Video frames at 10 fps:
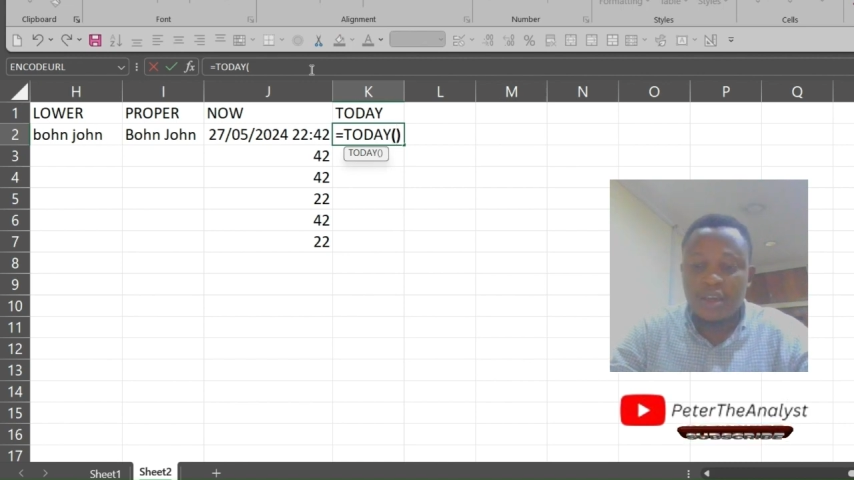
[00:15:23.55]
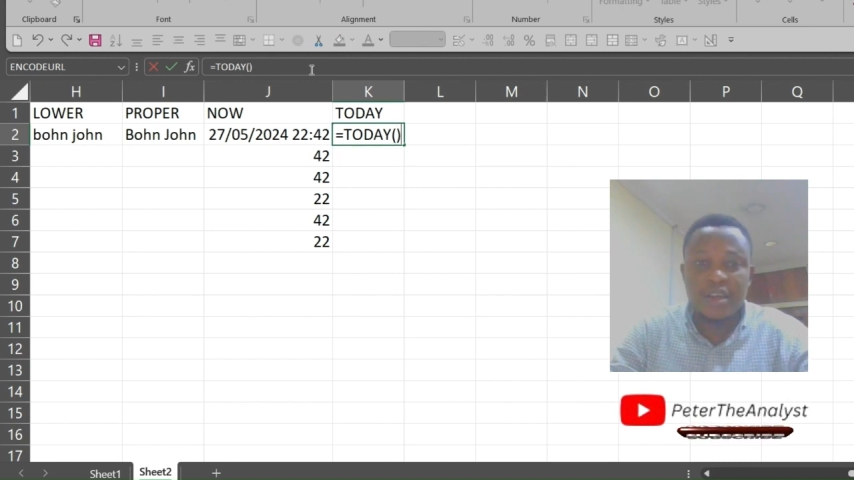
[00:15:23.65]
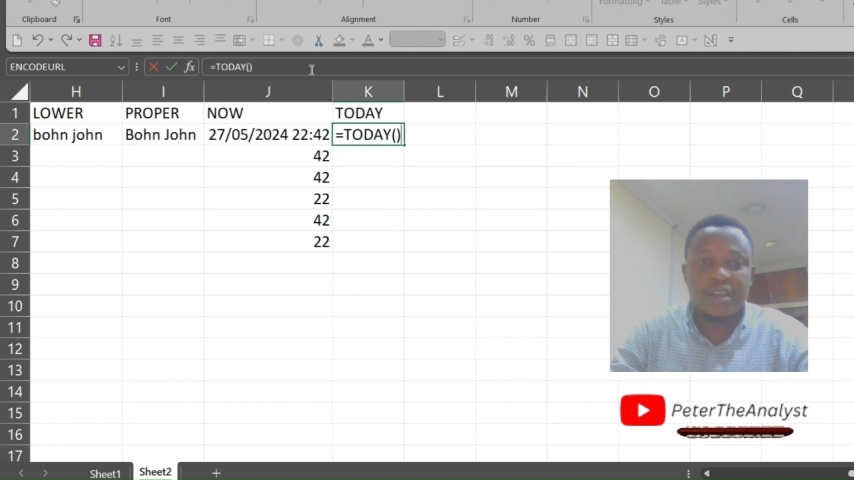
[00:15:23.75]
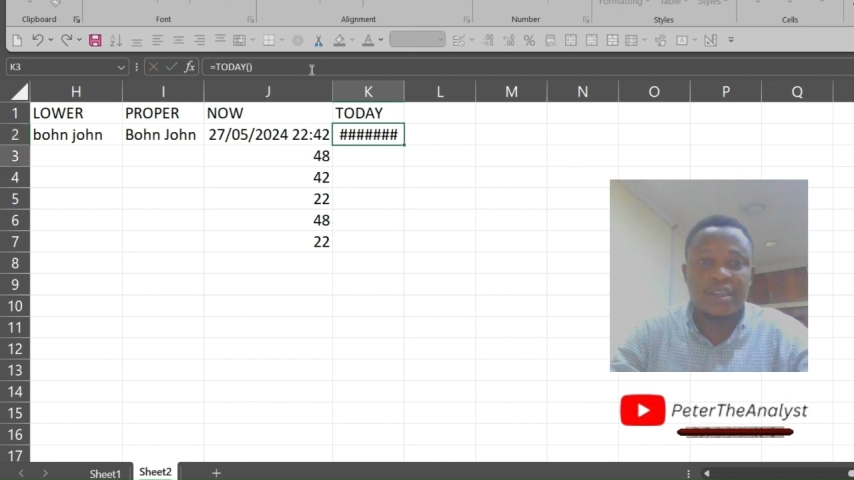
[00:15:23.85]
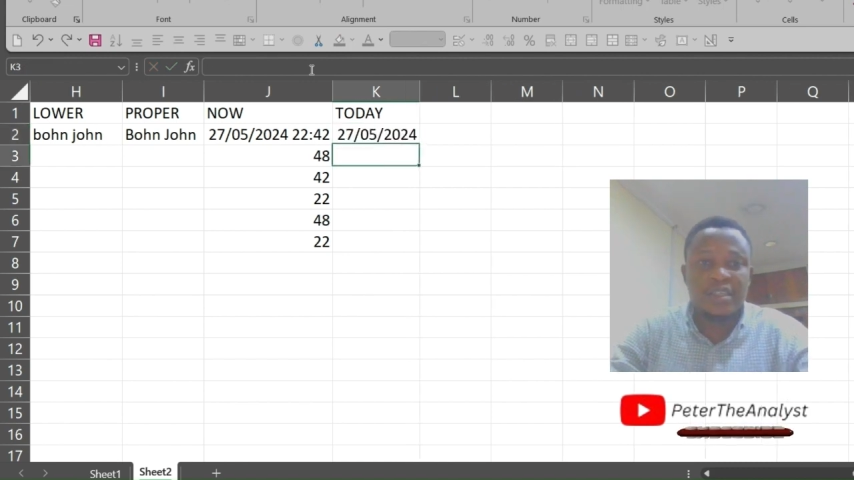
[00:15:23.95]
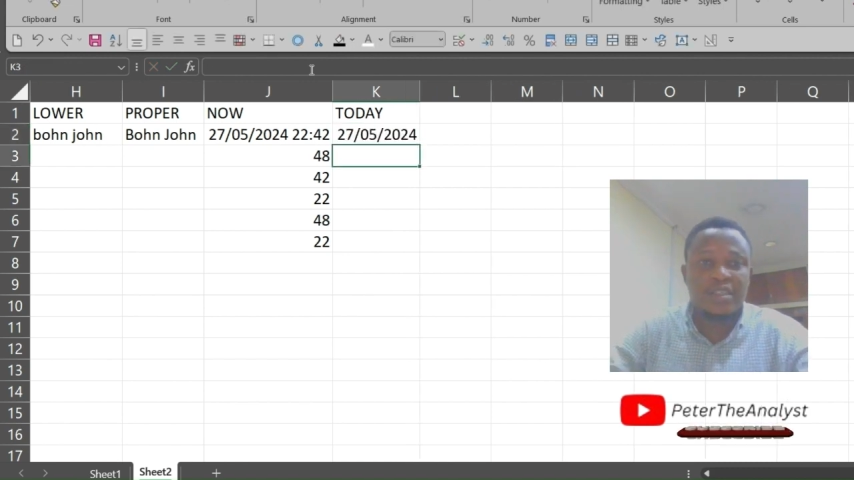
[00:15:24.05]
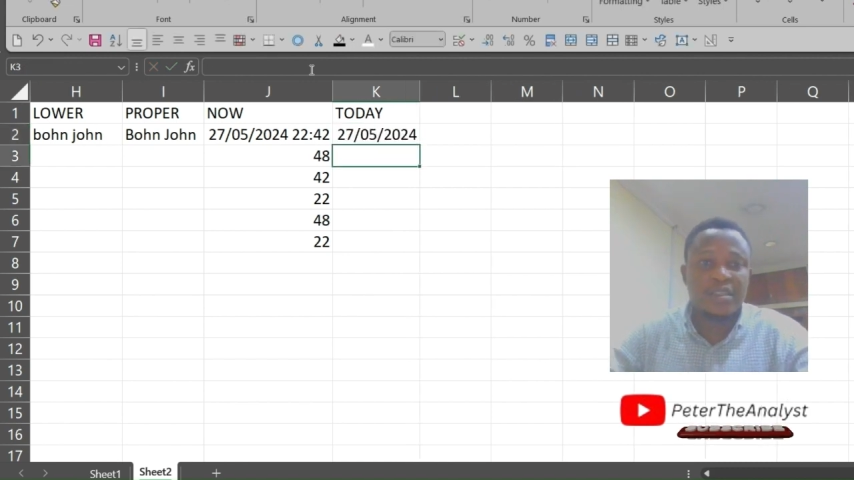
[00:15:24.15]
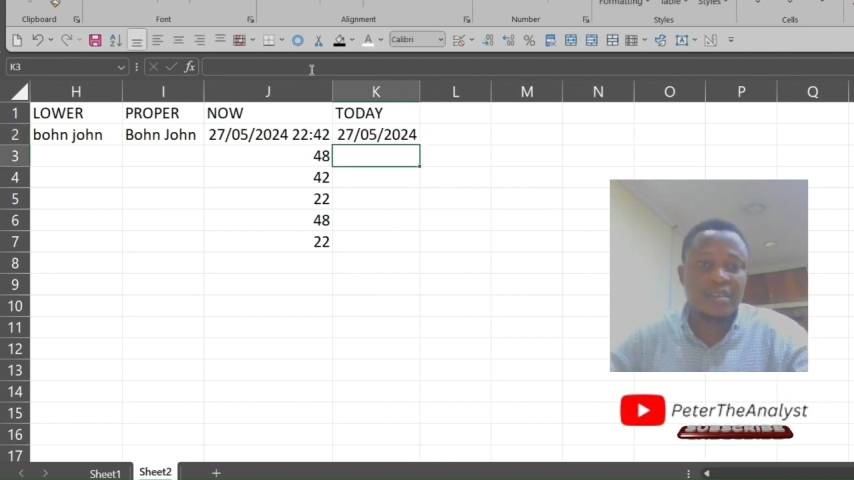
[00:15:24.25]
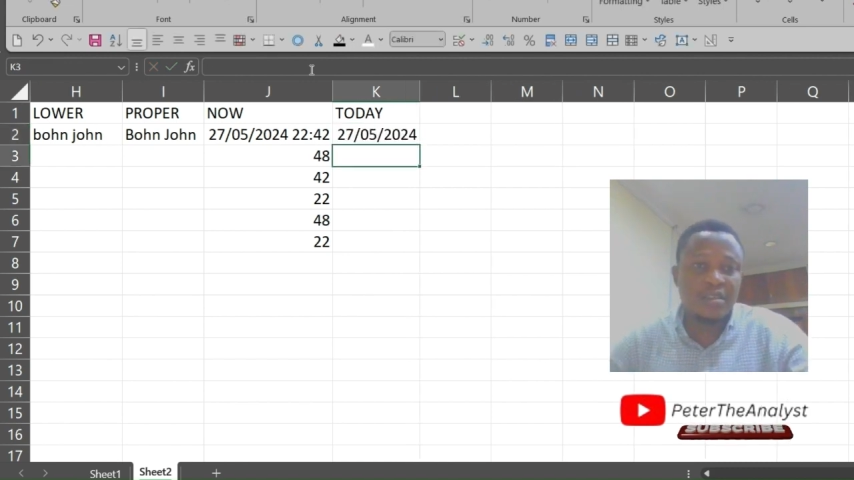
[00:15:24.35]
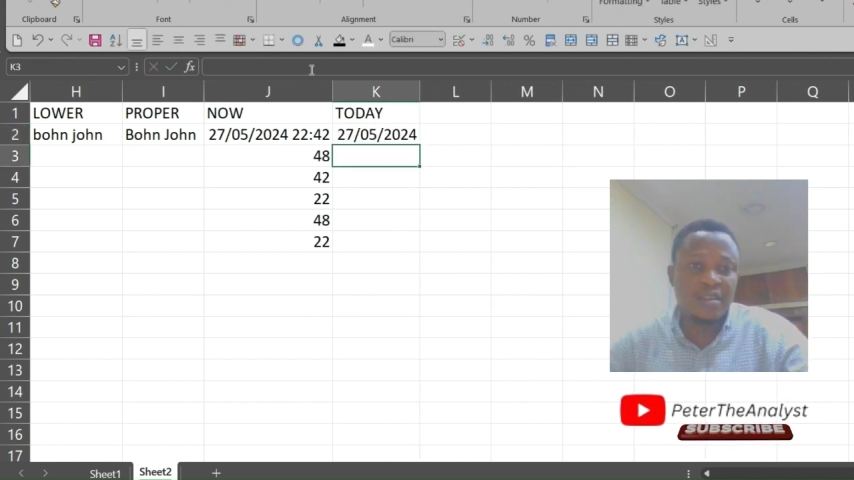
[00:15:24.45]

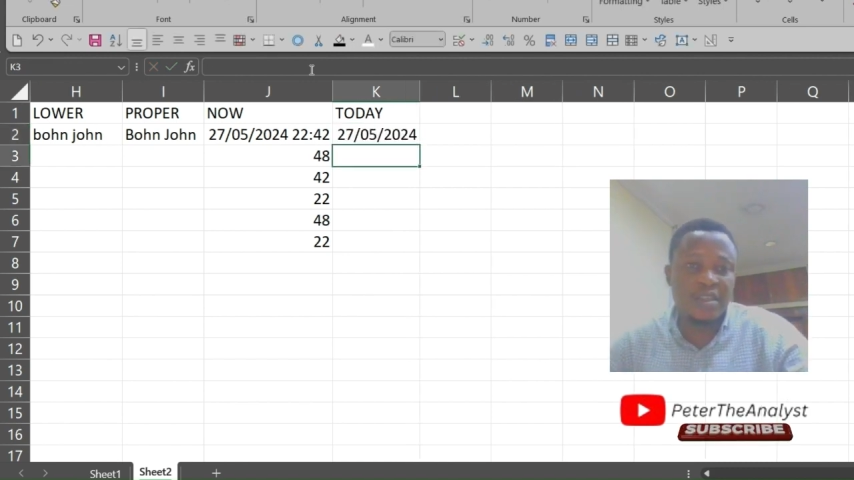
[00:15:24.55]
is